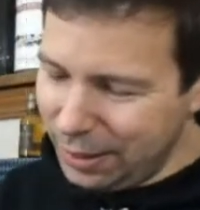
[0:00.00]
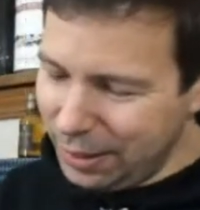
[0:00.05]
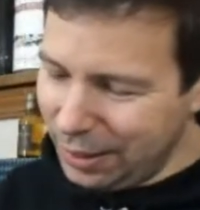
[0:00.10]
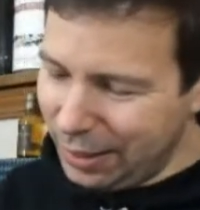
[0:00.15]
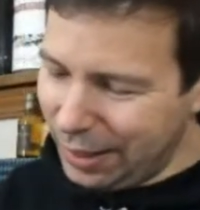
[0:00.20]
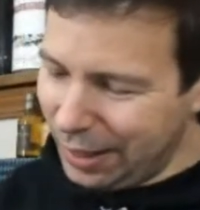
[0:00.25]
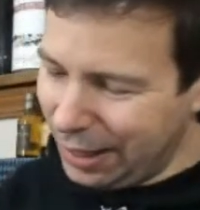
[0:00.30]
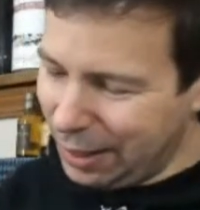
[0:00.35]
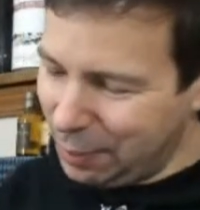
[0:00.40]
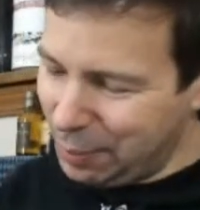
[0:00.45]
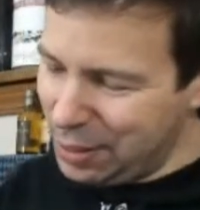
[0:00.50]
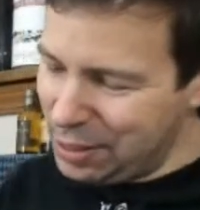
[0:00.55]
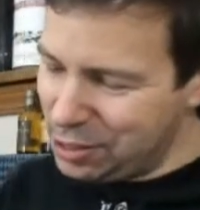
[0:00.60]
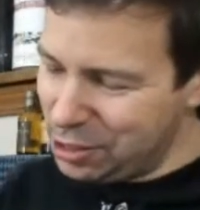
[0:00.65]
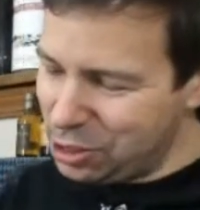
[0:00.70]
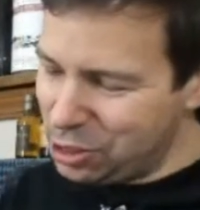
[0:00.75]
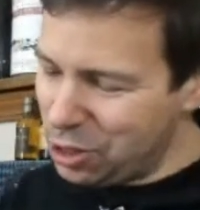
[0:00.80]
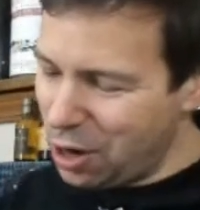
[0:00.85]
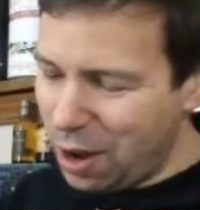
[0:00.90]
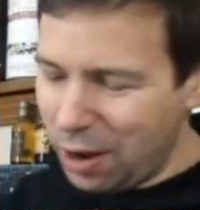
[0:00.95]
like a piece
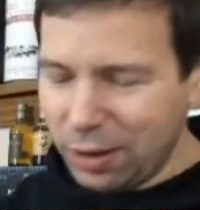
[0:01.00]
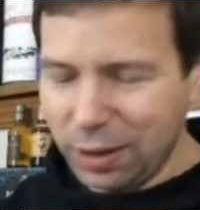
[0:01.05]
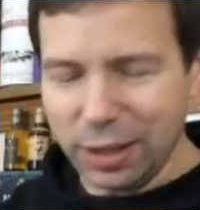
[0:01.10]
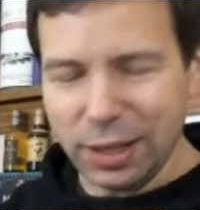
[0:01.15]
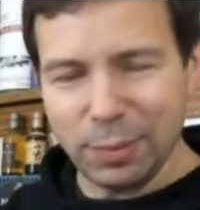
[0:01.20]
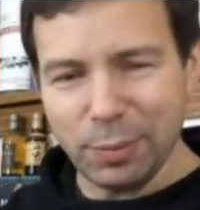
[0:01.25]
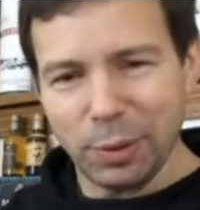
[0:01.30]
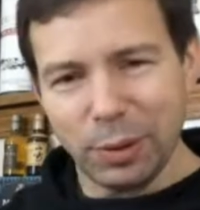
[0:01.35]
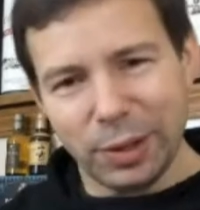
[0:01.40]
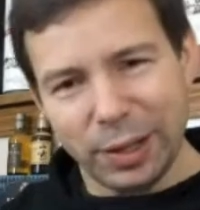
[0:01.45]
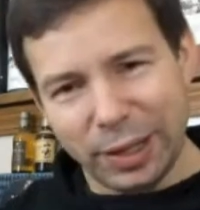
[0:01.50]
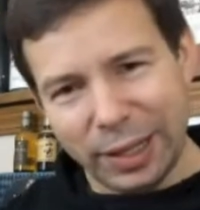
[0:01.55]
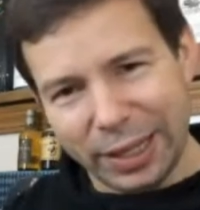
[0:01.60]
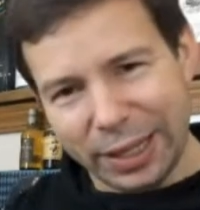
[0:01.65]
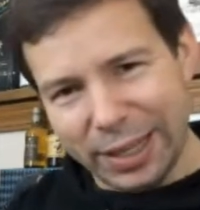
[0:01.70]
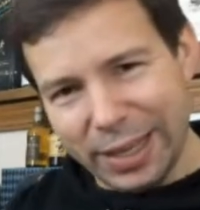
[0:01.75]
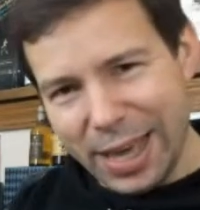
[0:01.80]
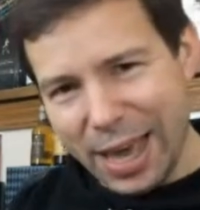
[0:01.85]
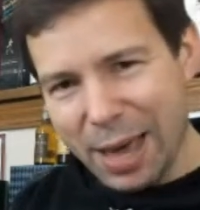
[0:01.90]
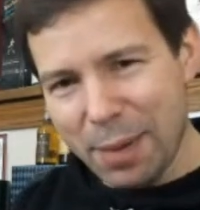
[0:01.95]
of chocolate, about
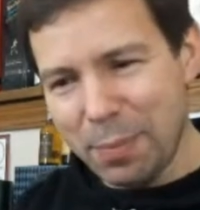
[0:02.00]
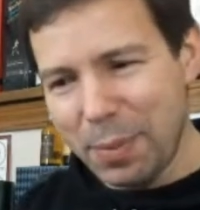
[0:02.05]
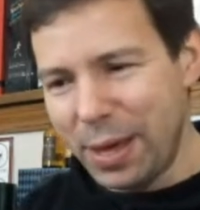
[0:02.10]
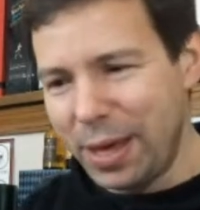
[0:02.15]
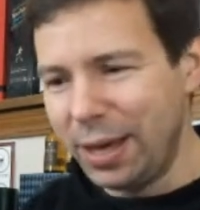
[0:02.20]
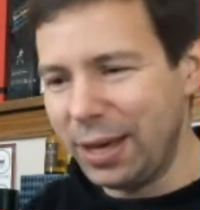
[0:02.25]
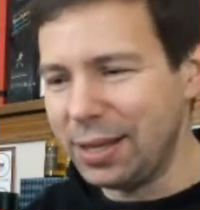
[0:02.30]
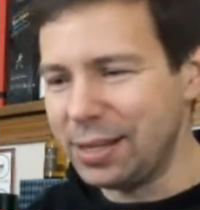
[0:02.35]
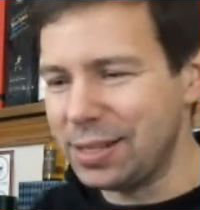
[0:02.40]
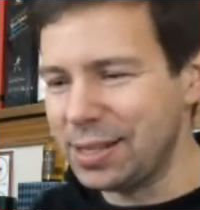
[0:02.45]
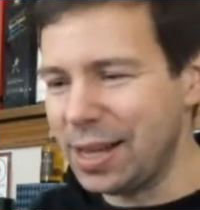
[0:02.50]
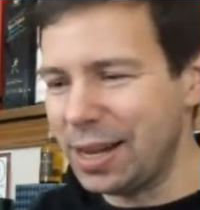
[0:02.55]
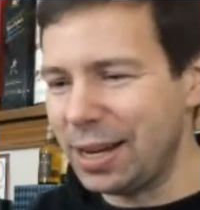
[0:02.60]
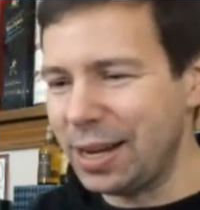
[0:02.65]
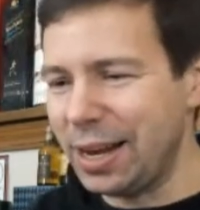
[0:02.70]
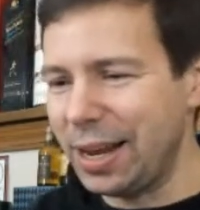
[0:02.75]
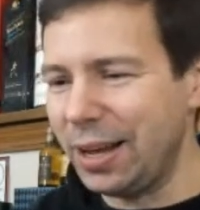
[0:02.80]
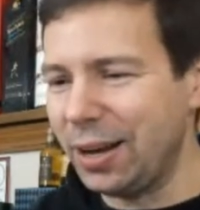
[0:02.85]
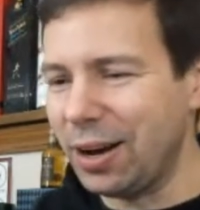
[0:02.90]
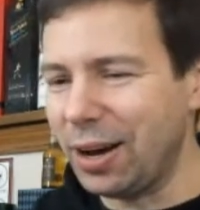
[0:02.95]
like yay big. Isn't that
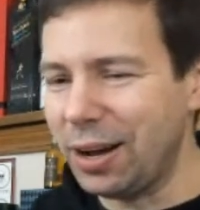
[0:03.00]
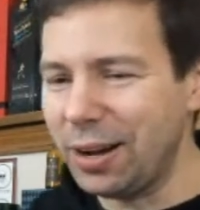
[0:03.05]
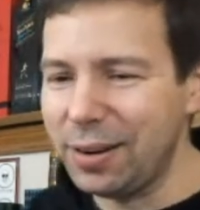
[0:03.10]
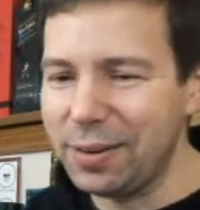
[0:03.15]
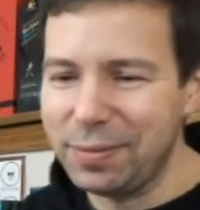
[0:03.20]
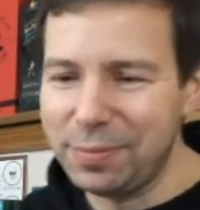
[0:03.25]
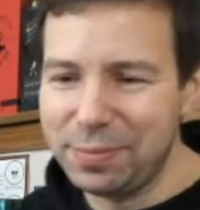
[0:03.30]
an ingot?